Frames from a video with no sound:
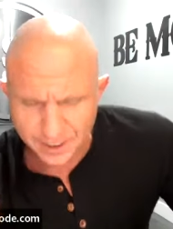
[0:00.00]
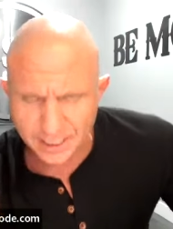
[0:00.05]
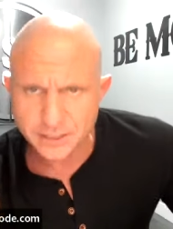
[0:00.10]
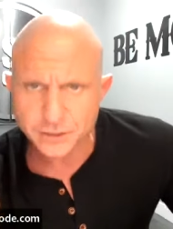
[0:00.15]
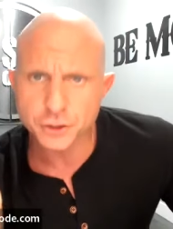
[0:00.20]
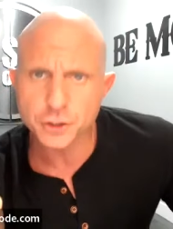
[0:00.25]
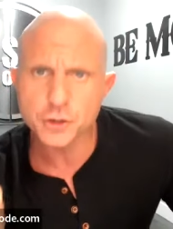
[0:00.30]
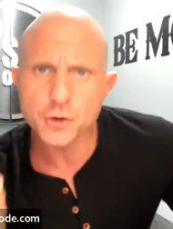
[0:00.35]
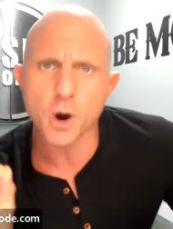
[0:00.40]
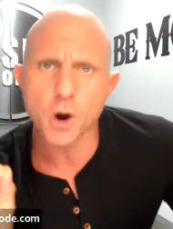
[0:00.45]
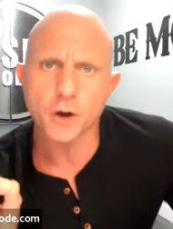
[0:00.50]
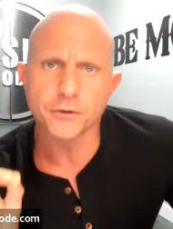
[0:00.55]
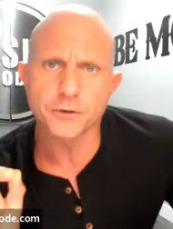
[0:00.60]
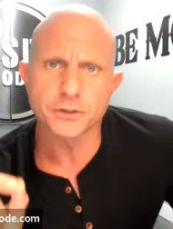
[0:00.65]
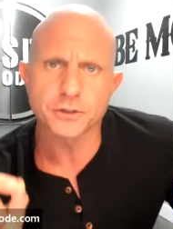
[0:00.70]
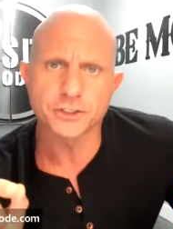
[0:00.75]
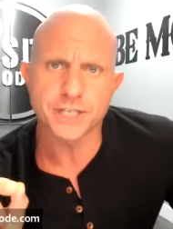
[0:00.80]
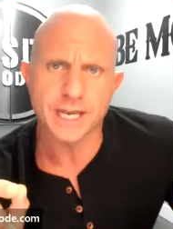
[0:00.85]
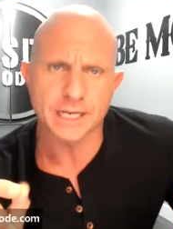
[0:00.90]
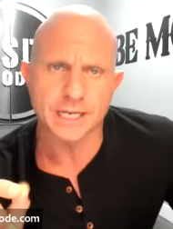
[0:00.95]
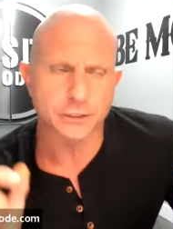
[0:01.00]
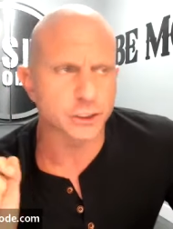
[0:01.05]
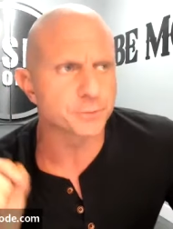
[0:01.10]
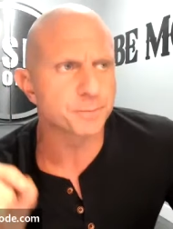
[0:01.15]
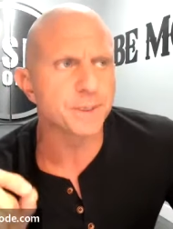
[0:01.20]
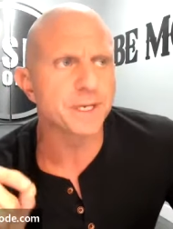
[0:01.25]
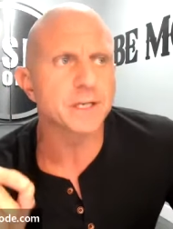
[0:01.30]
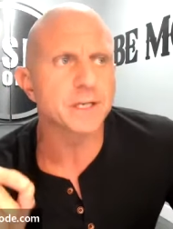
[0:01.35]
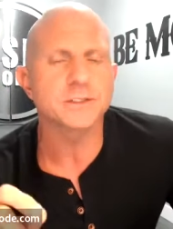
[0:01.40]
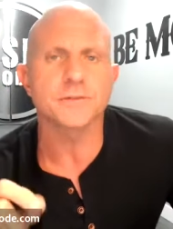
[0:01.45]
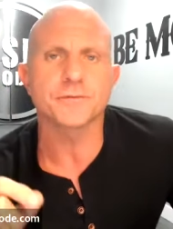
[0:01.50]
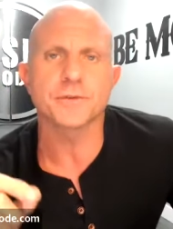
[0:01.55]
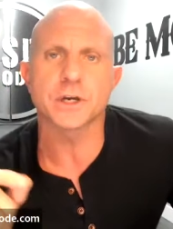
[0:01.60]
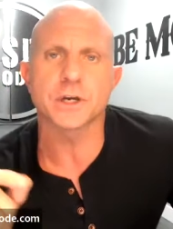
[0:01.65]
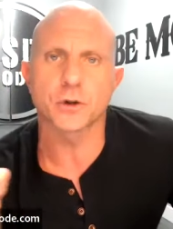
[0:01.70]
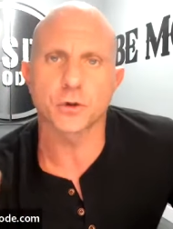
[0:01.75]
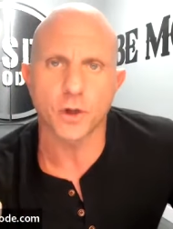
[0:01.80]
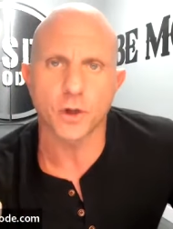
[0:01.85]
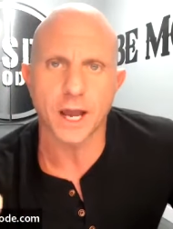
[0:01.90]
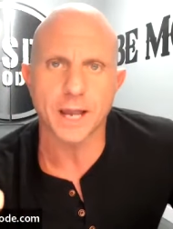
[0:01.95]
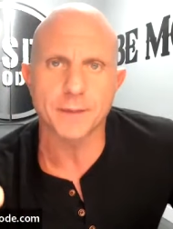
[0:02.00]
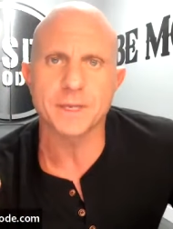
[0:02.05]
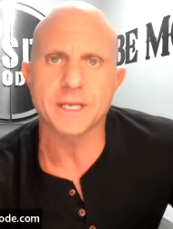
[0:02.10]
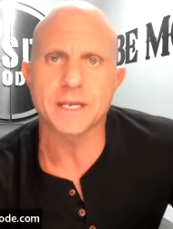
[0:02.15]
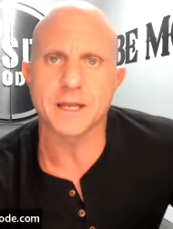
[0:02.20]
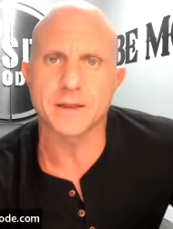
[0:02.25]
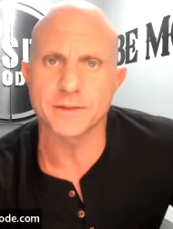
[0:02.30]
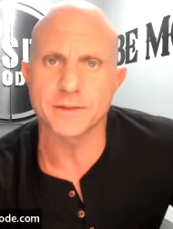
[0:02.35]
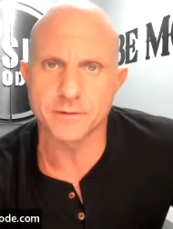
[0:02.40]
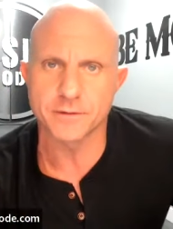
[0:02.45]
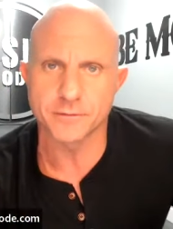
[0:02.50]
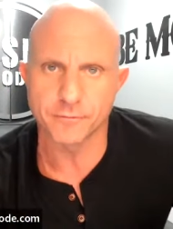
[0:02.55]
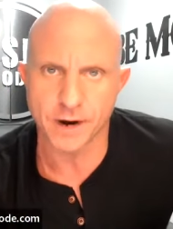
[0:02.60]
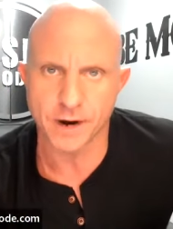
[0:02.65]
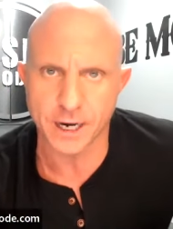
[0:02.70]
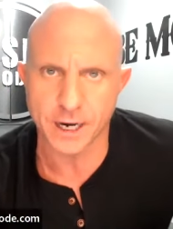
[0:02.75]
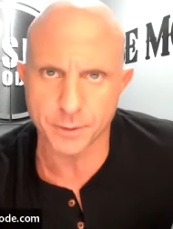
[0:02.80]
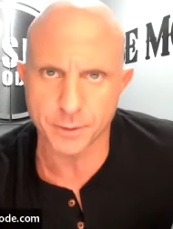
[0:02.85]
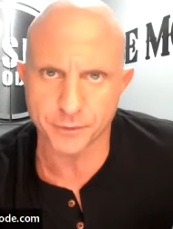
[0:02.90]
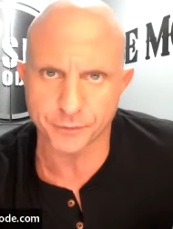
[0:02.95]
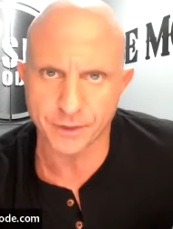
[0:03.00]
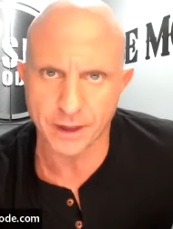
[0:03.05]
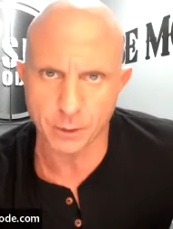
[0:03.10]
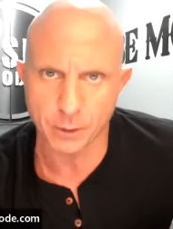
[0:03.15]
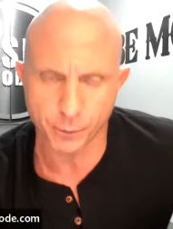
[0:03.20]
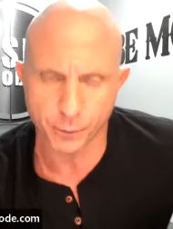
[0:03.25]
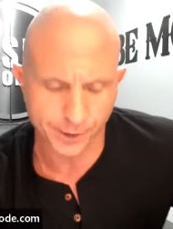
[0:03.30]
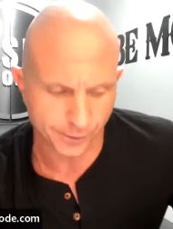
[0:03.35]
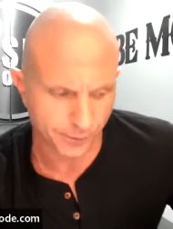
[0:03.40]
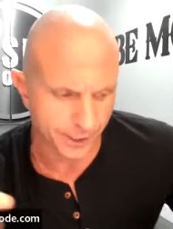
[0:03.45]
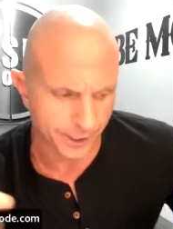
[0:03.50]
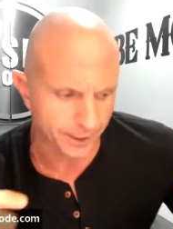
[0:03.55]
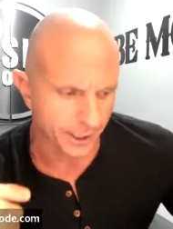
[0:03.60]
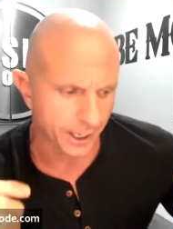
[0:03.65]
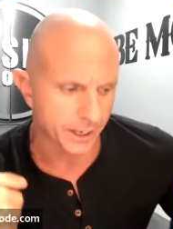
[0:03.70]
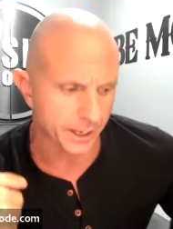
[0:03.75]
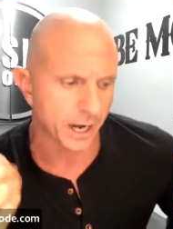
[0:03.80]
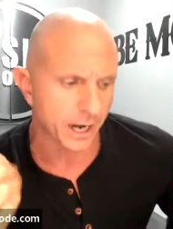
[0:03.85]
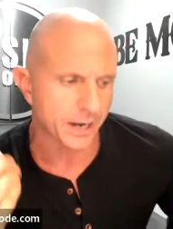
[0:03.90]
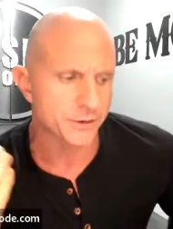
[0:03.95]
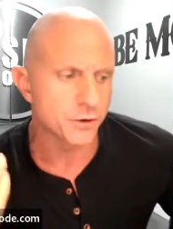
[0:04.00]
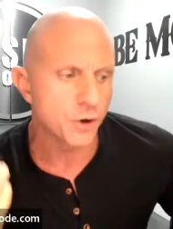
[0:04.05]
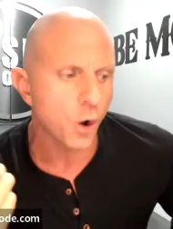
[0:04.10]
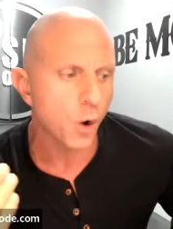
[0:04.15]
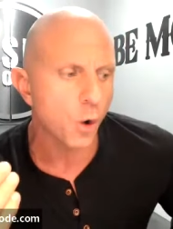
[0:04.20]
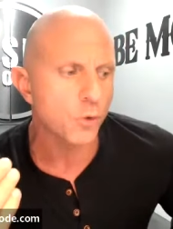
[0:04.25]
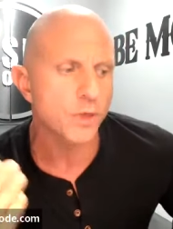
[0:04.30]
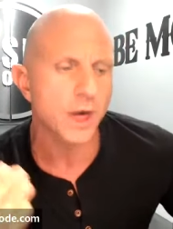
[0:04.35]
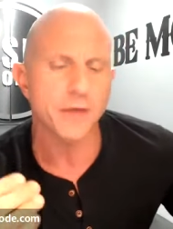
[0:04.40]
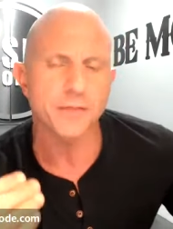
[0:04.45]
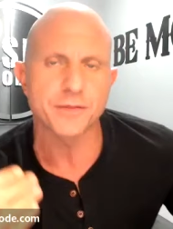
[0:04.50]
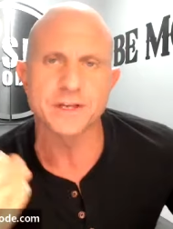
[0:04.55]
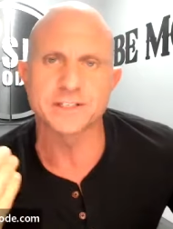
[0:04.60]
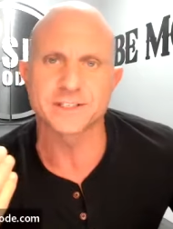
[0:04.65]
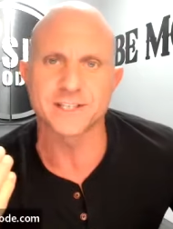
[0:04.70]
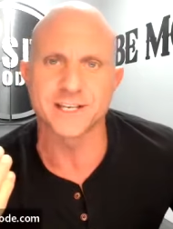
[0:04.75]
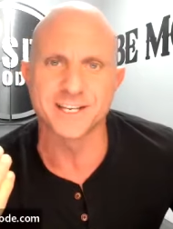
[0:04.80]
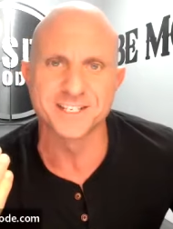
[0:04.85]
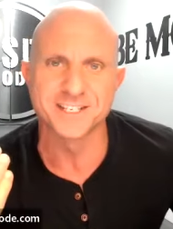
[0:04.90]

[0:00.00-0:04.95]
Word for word: is to understand just because of the climate and the environment that we are in. And I know that this